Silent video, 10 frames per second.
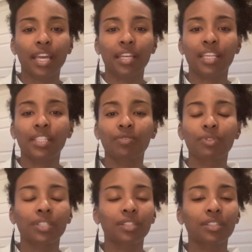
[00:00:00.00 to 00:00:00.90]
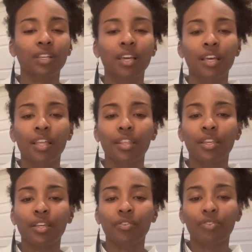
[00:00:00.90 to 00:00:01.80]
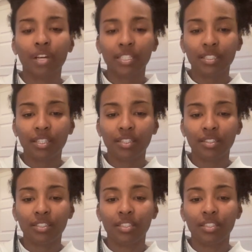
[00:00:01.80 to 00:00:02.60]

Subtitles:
again, he's written the Christ letters,